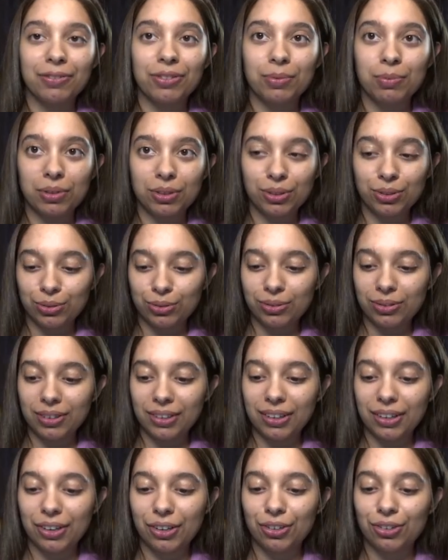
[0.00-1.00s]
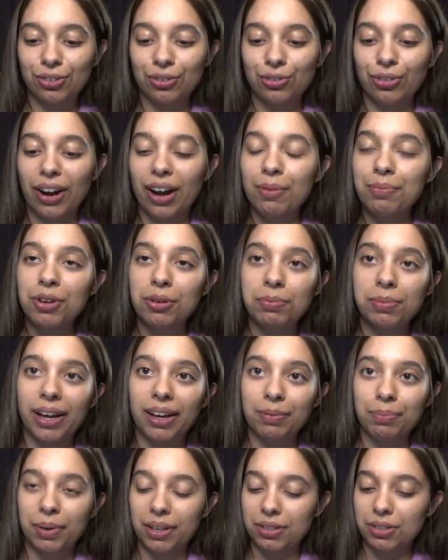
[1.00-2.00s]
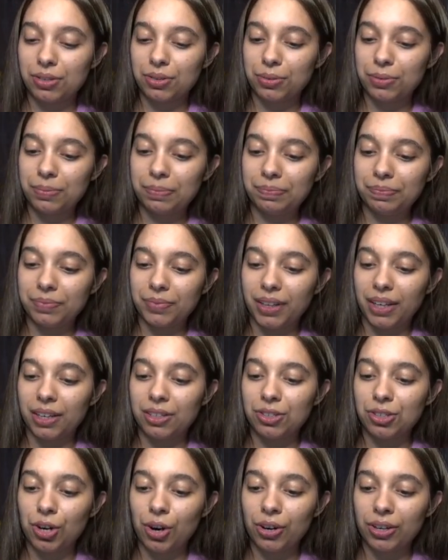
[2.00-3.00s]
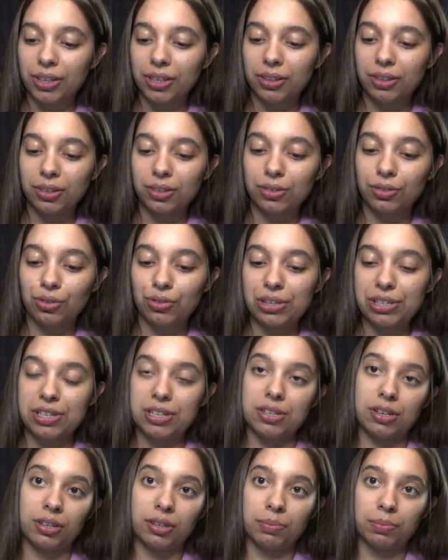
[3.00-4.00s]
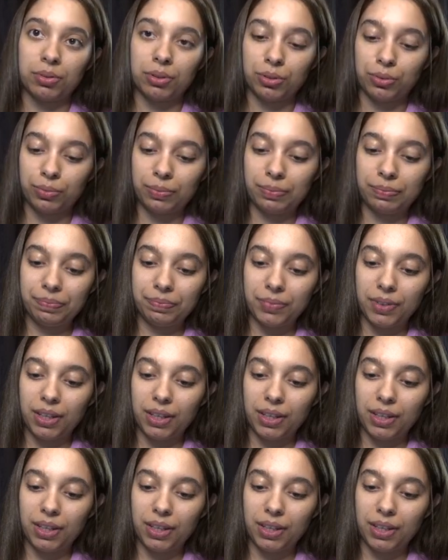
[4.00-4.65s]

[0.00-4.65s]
of the balloon, grab your black pencil and darken the creases on the balloon.